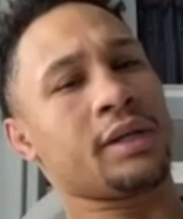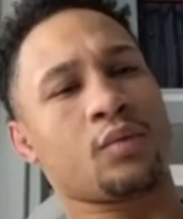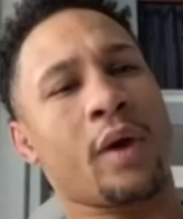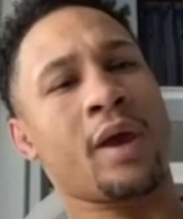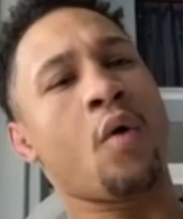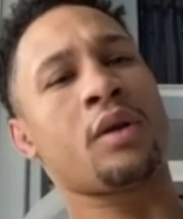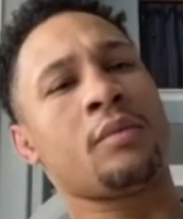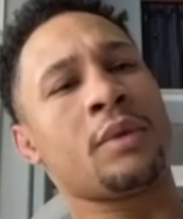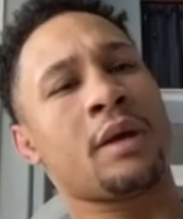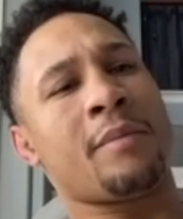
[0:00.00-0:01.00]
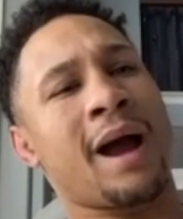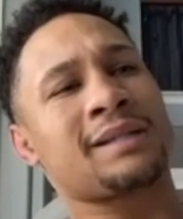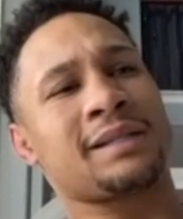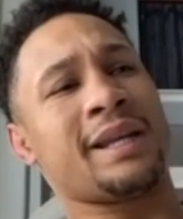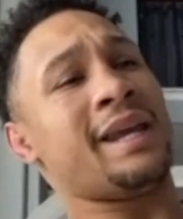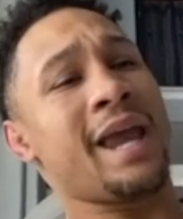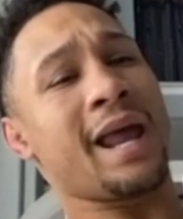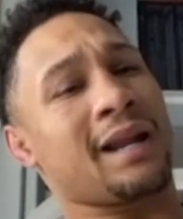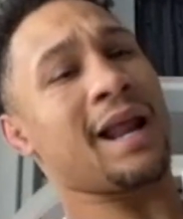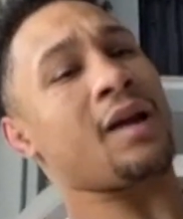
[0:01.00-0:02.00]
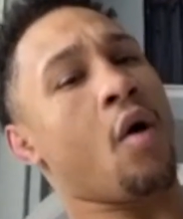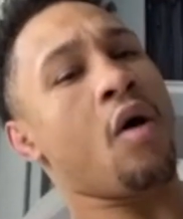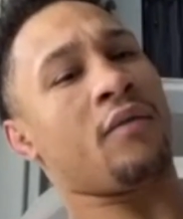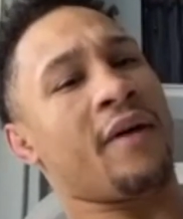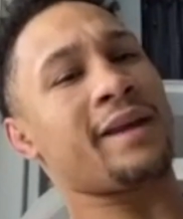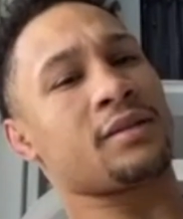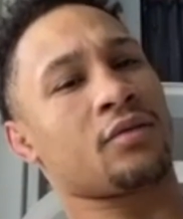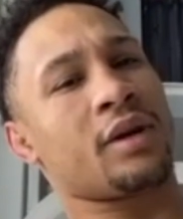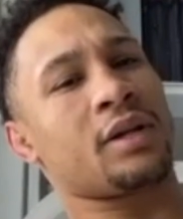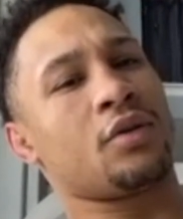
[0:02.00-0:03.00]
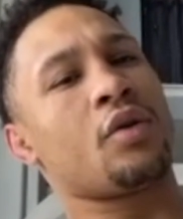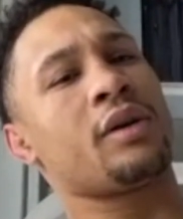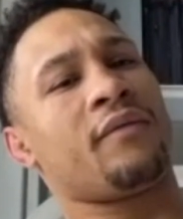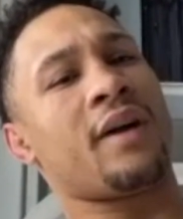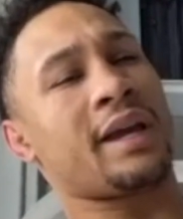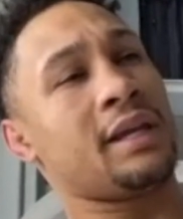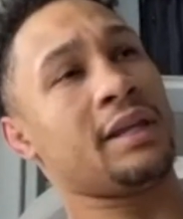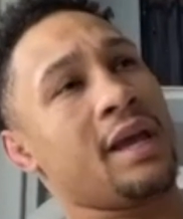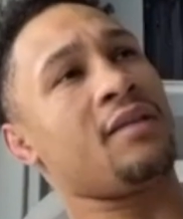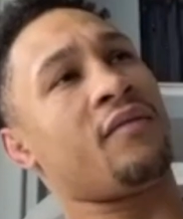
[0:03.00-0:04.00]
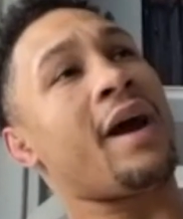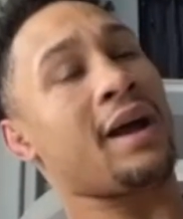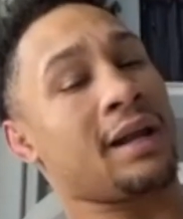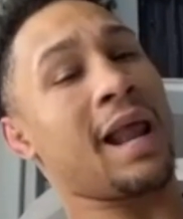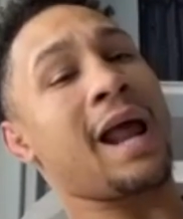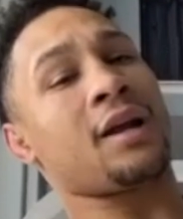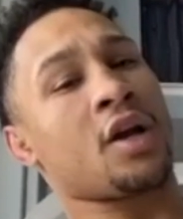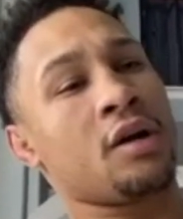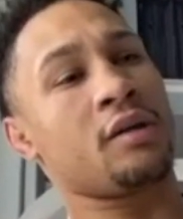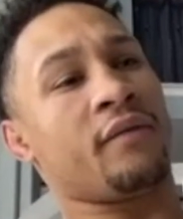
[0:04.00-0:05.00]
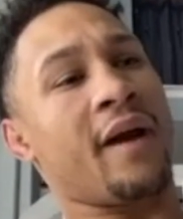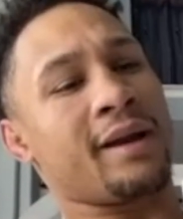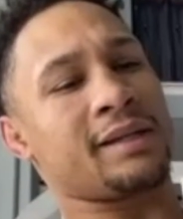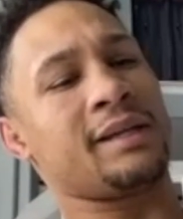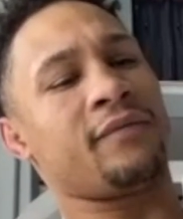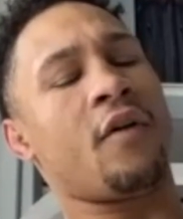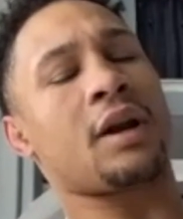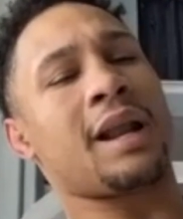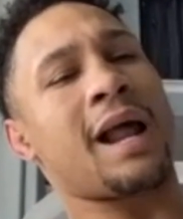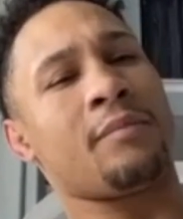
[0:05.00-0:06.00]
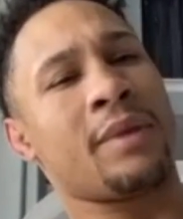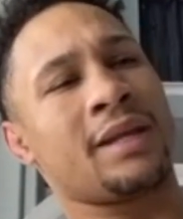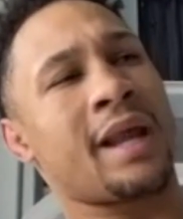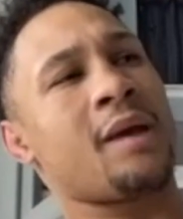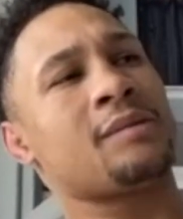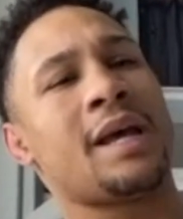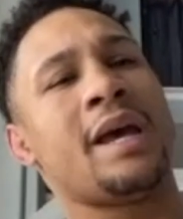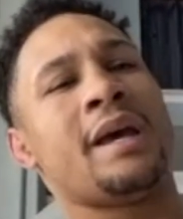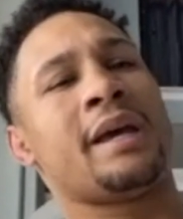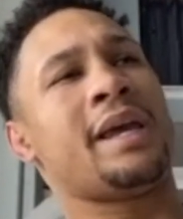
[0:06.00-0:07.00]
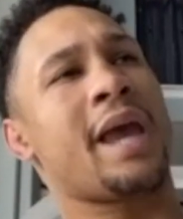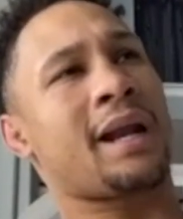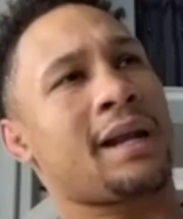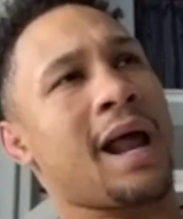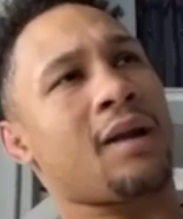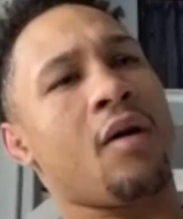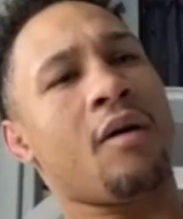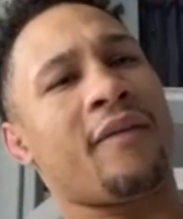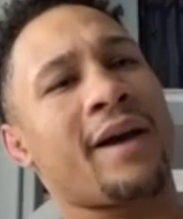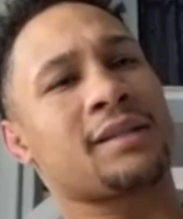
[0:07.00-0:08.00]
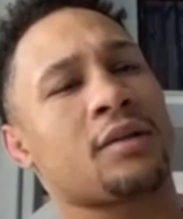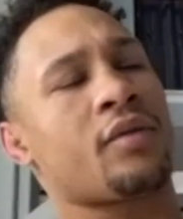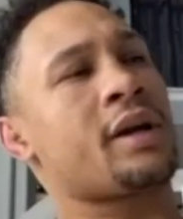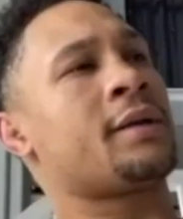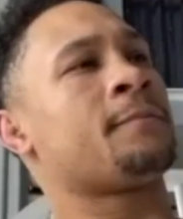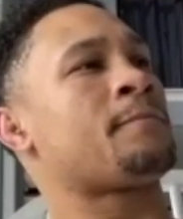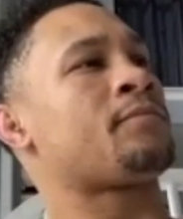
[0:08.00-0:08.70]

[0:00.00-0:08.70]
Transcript: He's way older than me in boxing, and he had a lot of hard fights already. You know, he fought. He did fight a lot of good fighters. He fought a lot of big names. He had a lot of hard fights already.